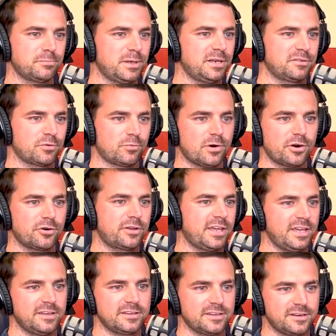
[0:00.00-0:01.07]
meaning the water
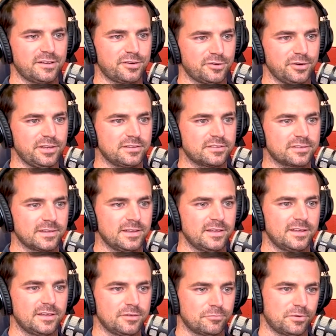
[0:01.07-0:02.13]
can't get underneath.
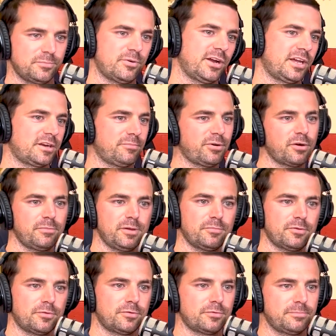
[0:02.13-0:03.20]
We bring in a
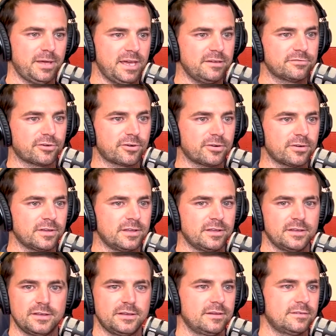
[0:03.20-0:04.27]
permeable paver.
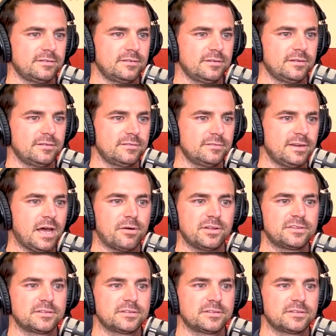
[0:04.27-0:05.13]
Now it